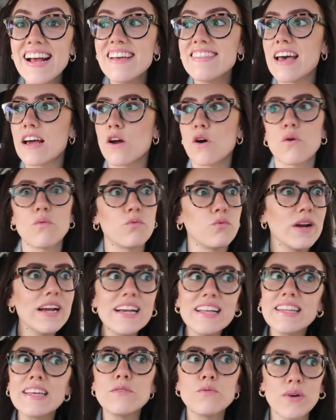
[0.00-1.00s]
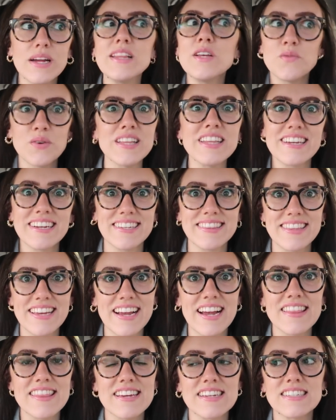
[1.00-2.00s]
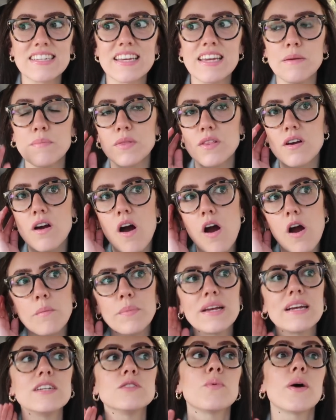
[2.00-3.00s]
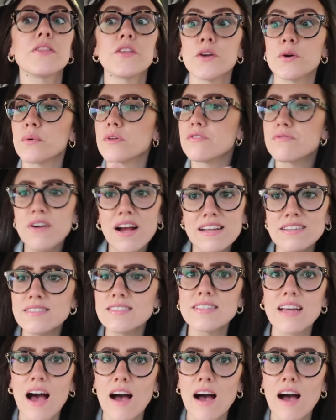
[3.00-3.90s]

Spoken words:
that are really, really, really good thing, I think, to keep in the car, because whether you're with friends,